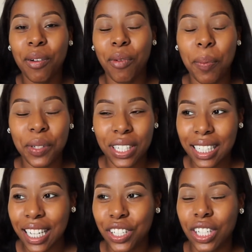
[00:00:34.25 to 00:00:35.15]

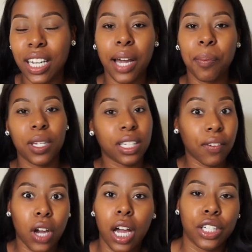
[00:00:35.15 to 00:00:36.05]
representation now because
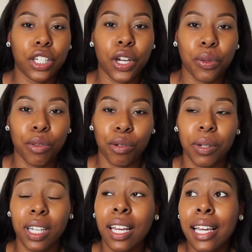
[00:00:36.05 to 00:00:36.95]
I've gotten to go through
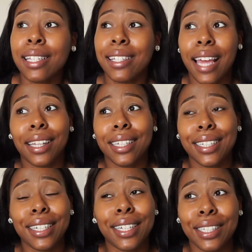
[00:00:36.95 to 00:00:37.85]
it. Sadly,
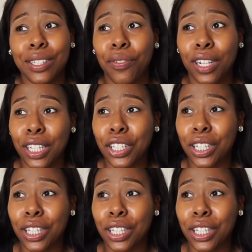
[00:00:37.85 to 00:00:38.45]
didn't get to finish